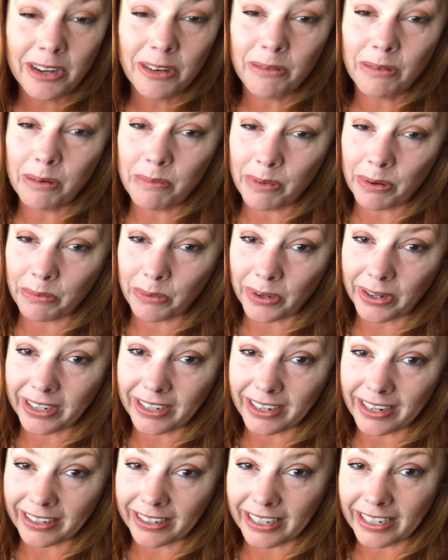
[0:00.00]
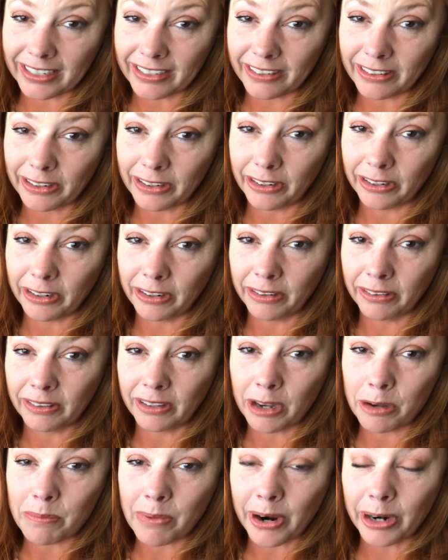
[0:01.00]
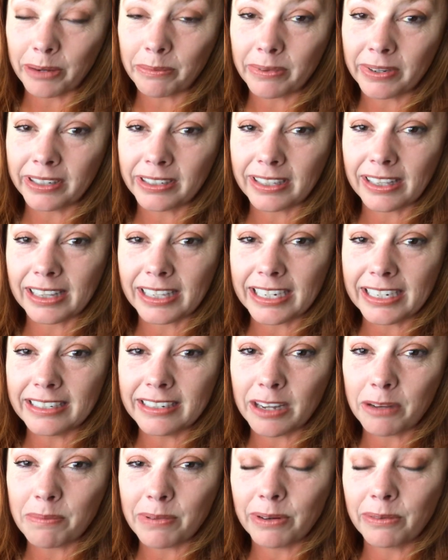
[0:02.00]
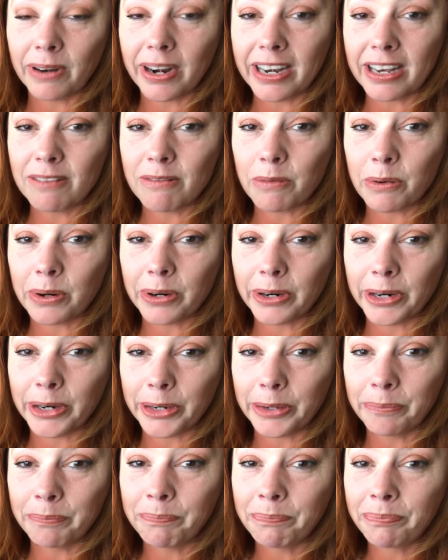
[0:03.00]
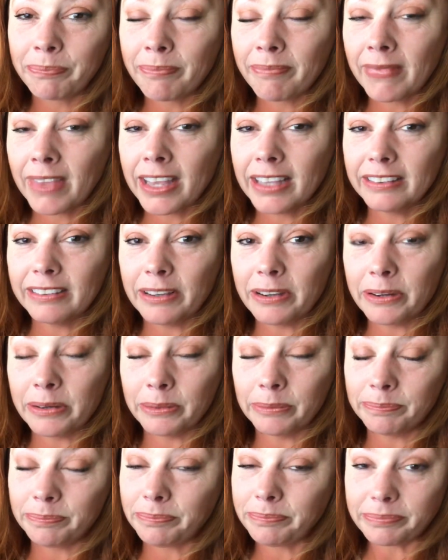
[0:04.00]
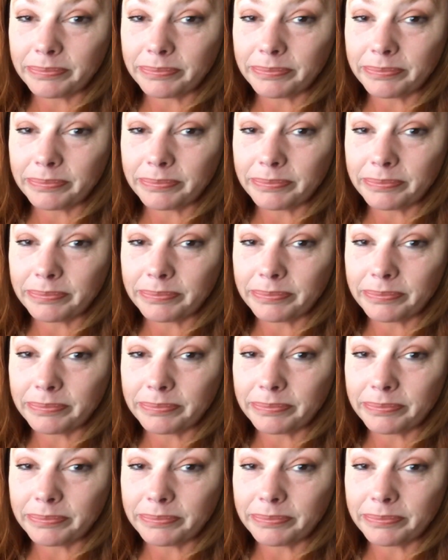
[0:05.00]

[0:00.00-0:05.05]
We've been working on getting her apartment cleaned up and ready for her. So